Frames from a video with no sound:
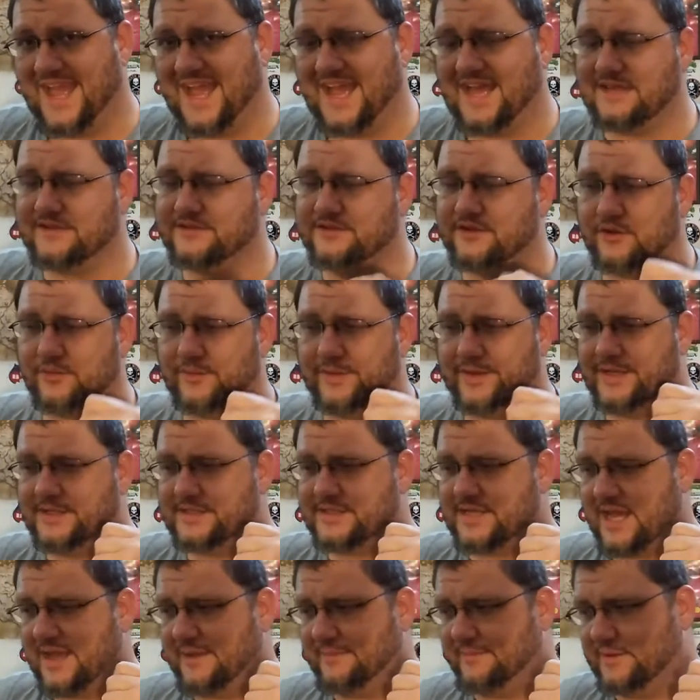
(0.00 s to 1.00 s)
As
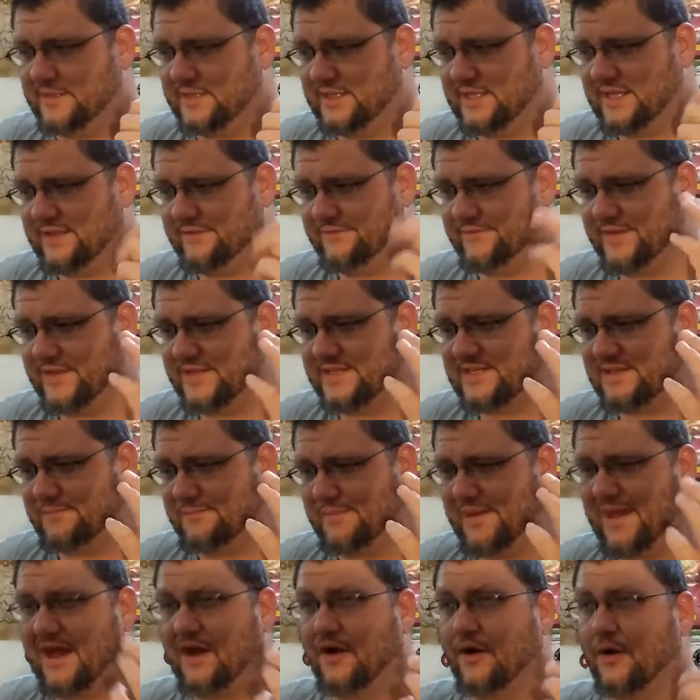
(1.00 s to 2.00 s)
always, I believe it's
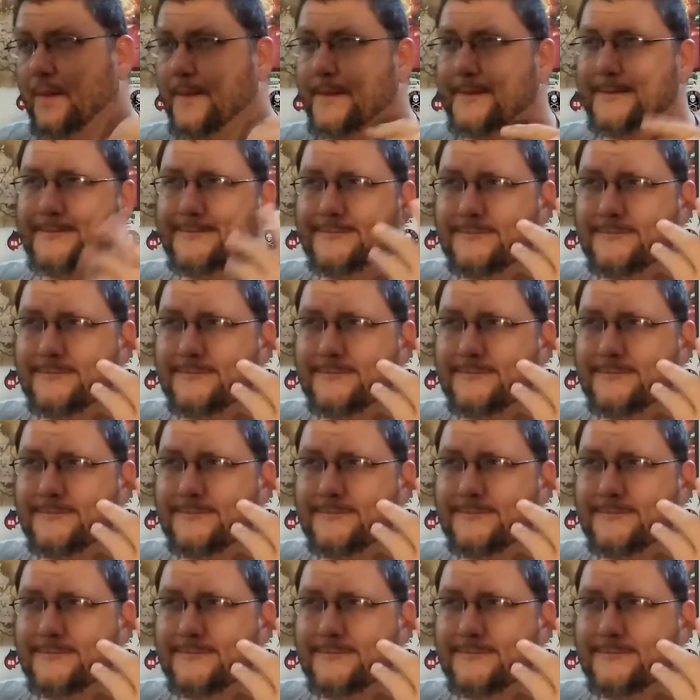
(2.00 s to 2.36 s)
about